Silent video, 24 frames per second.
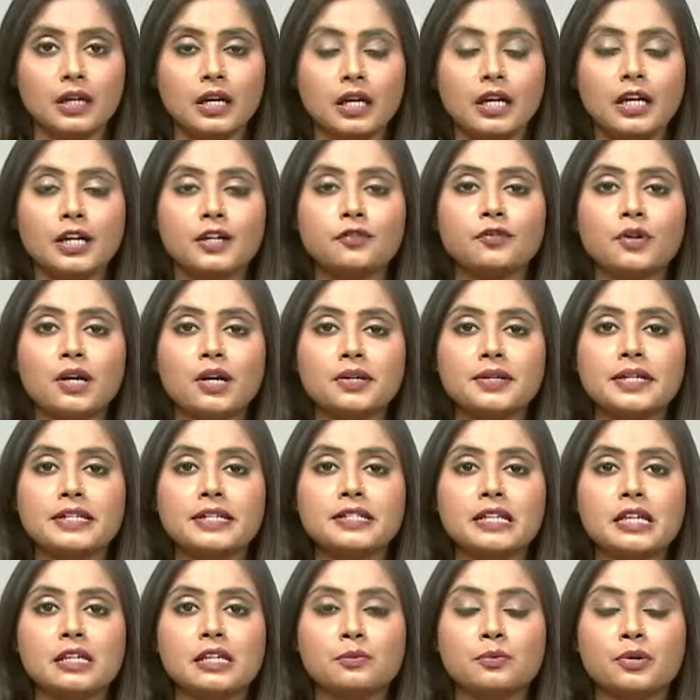Iraqis
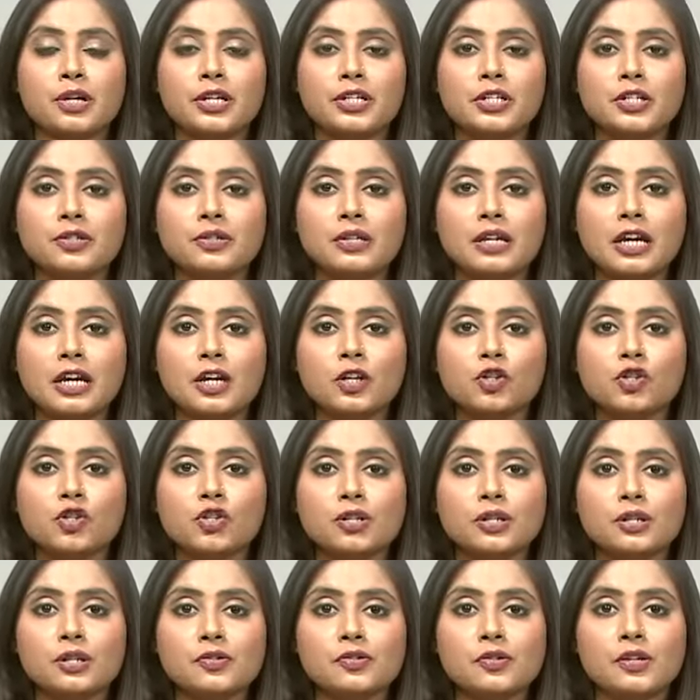celebrated the ancient
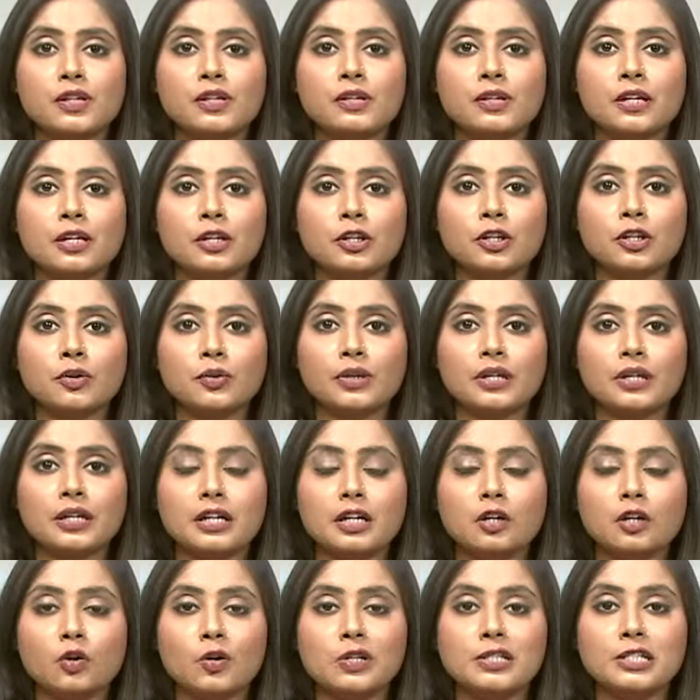Assyrian New Year
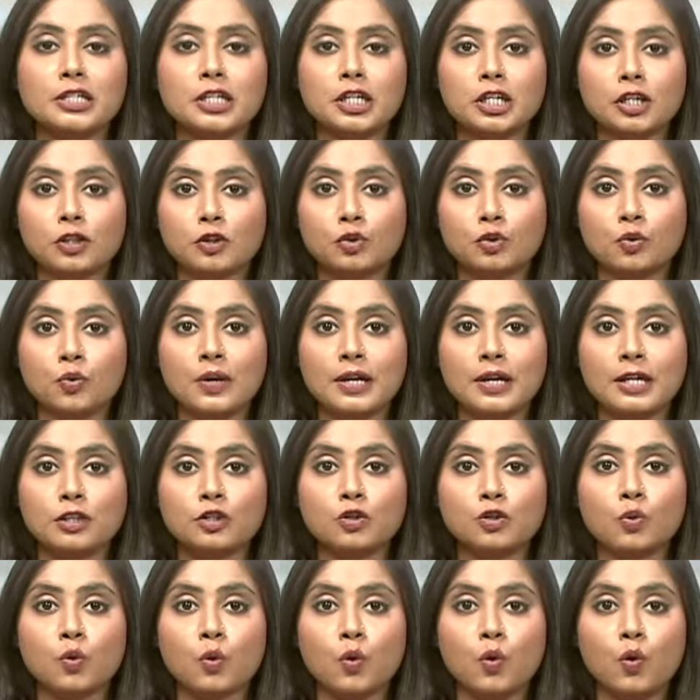called Akitu in
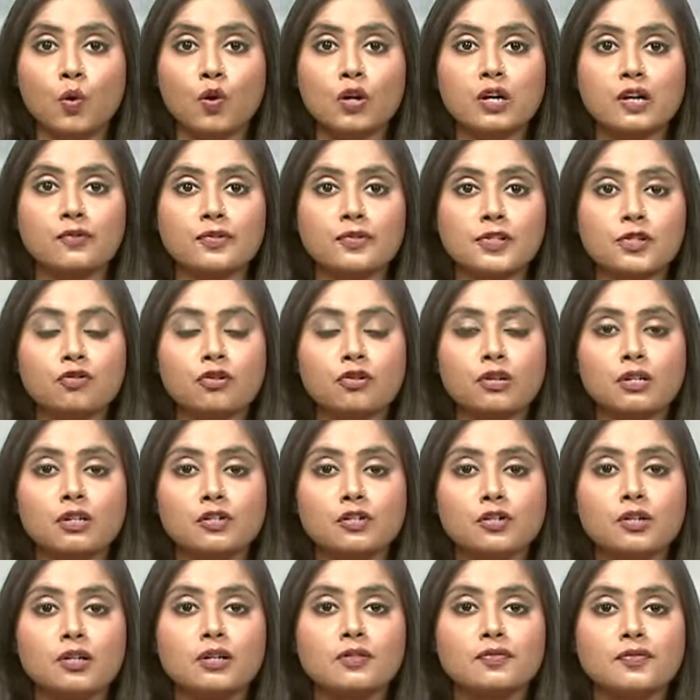Duhok with
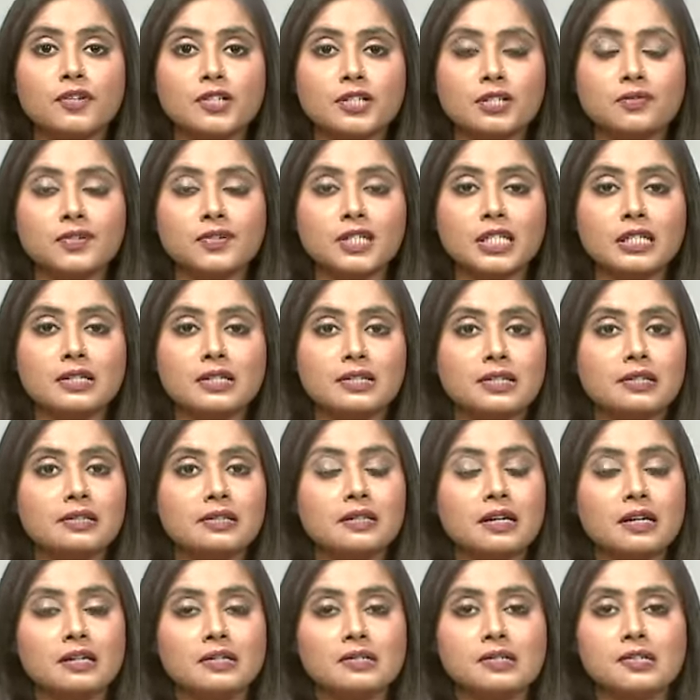traditional festivities and
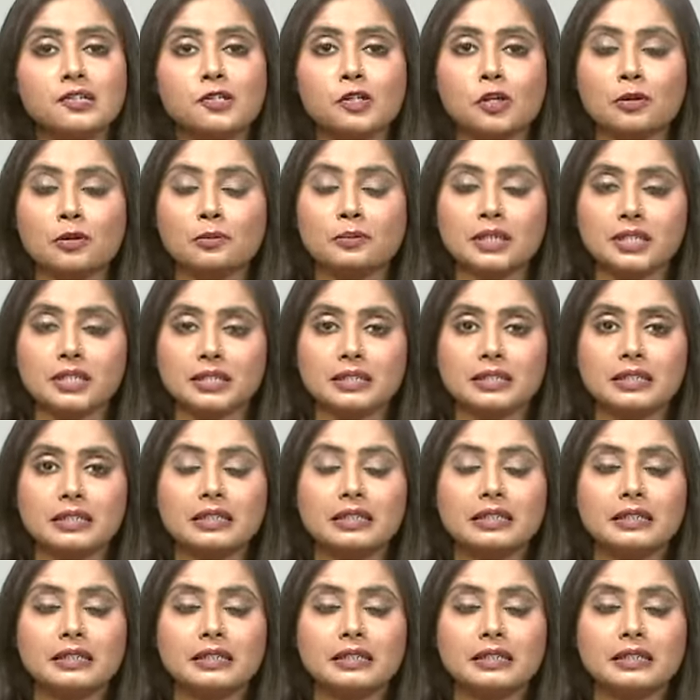dances on Monday.